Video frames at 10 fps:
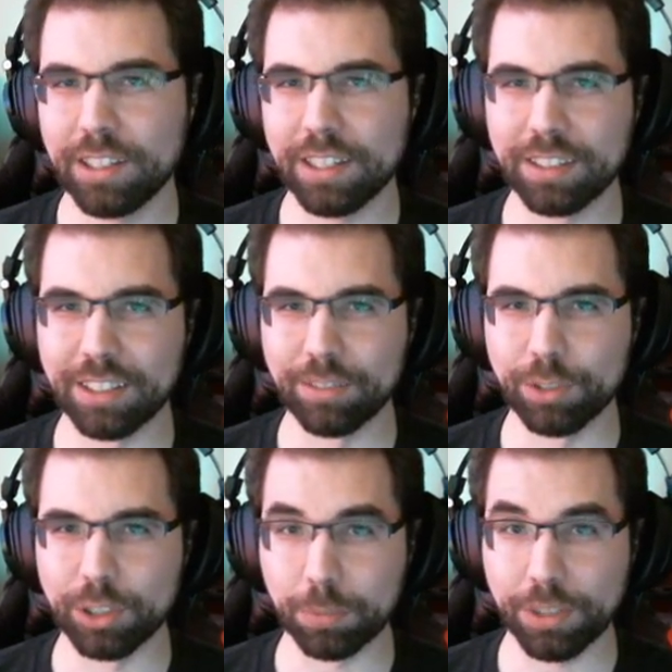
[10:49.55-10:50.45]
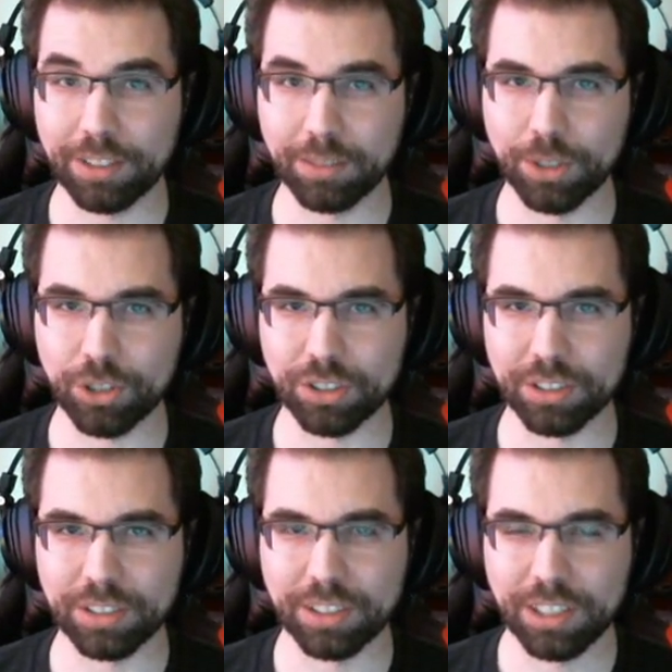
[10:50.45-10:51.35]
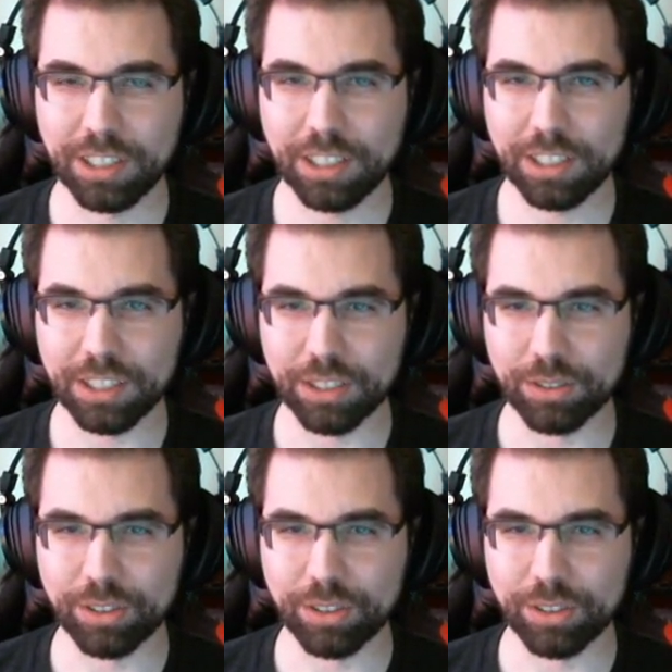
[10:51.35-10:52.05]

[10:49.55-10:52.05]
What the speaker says: And then when you play the mission, you